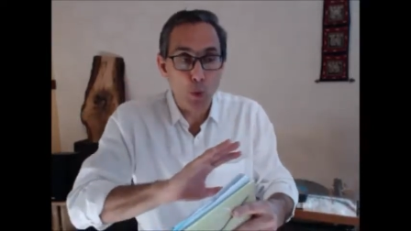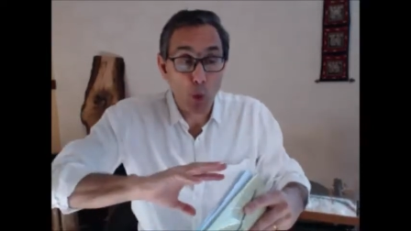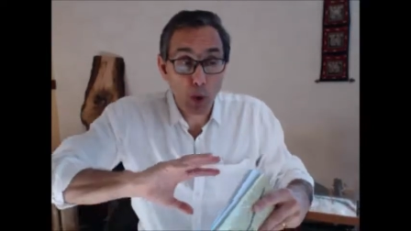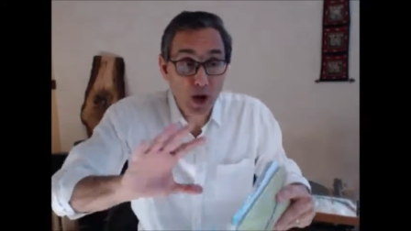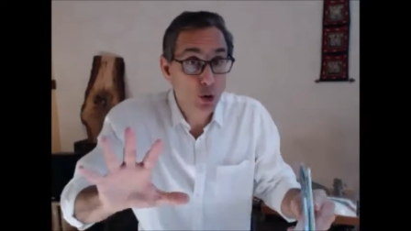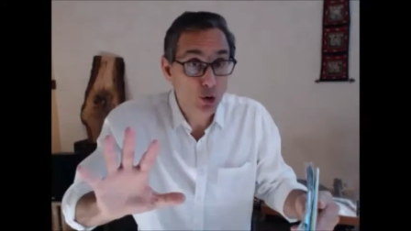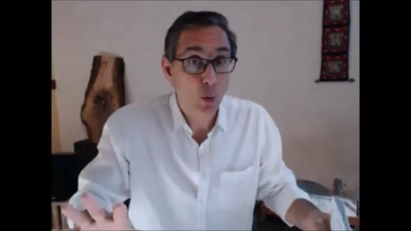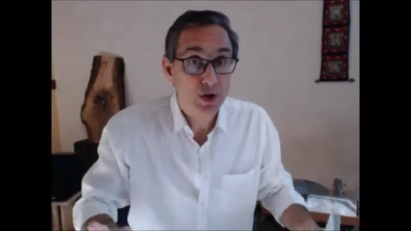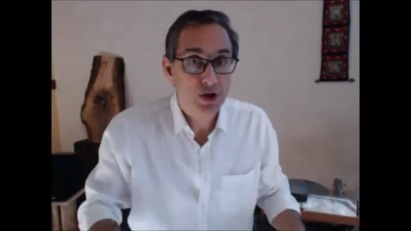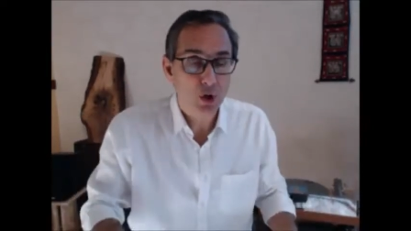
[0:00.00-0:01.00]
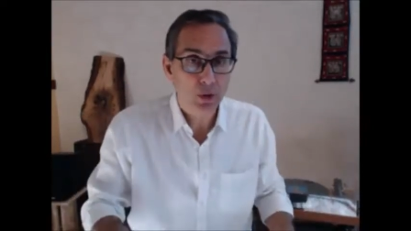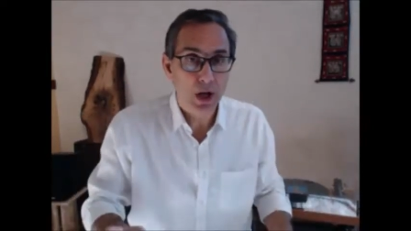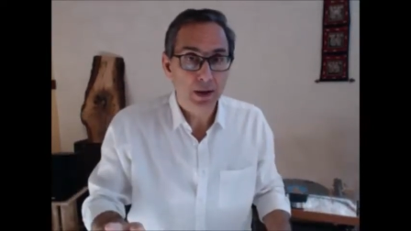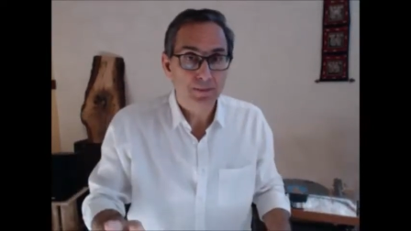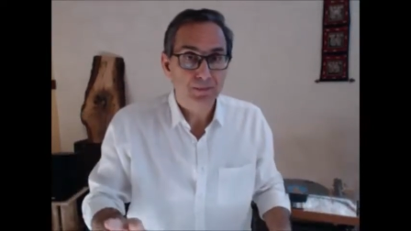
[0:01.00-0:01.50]
We don't know what's going
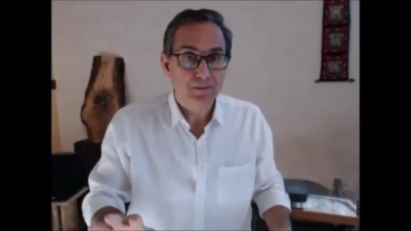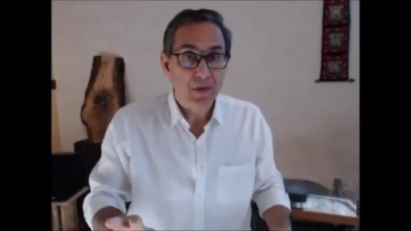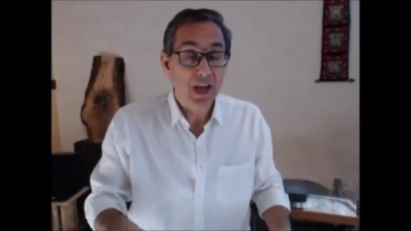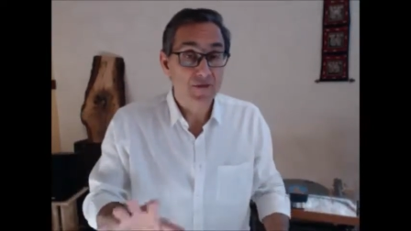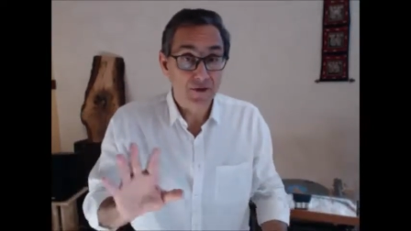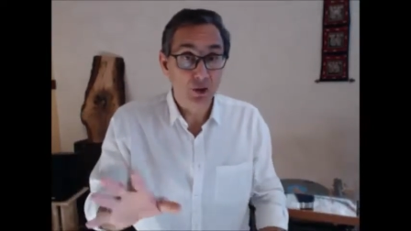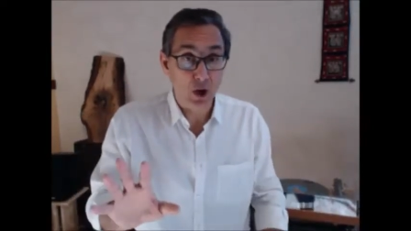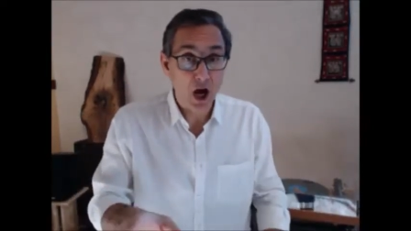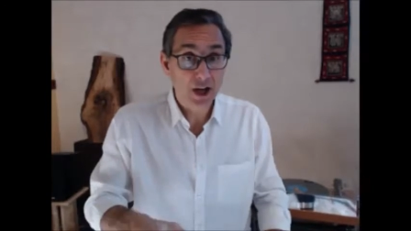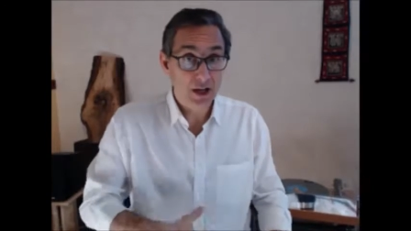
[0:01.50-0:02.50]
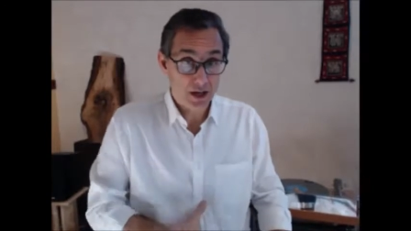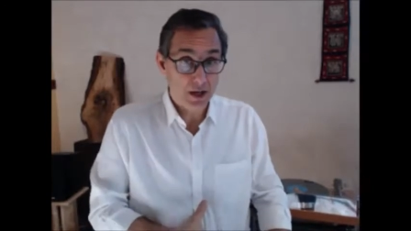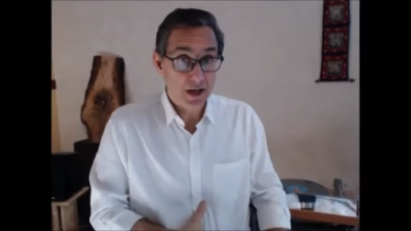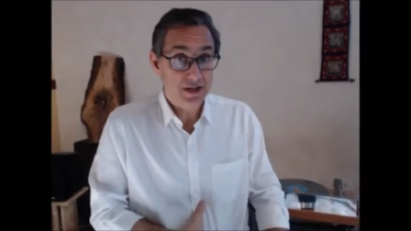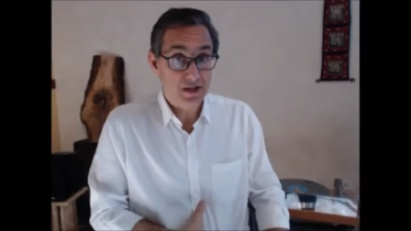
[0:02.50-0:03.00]
on. If you're lucky,
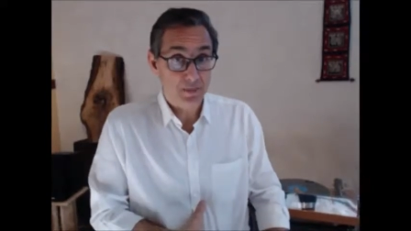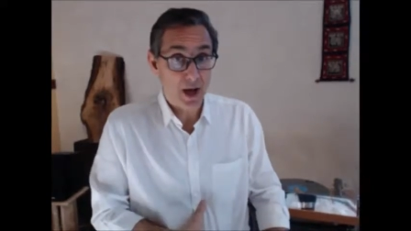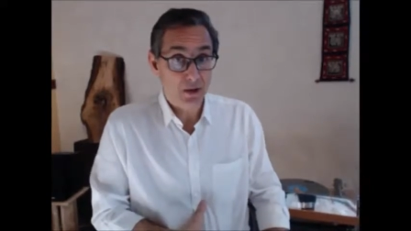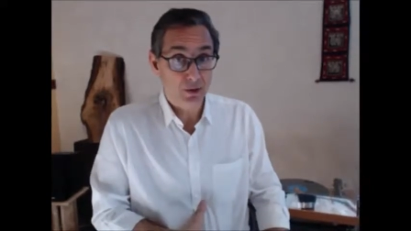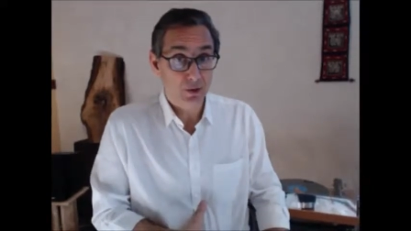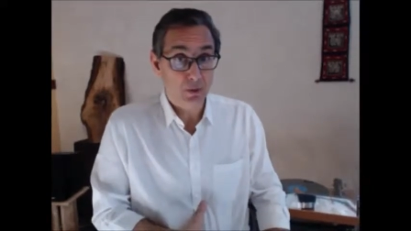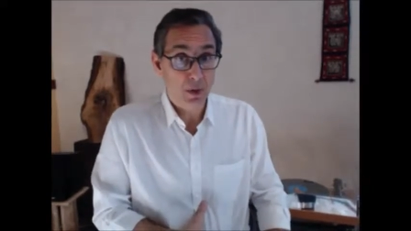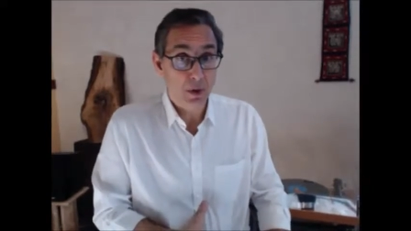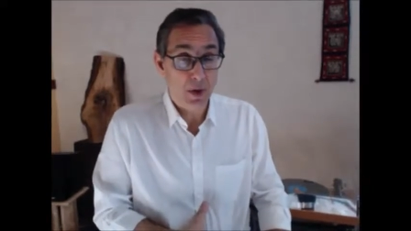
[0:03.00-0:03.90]
it's the minor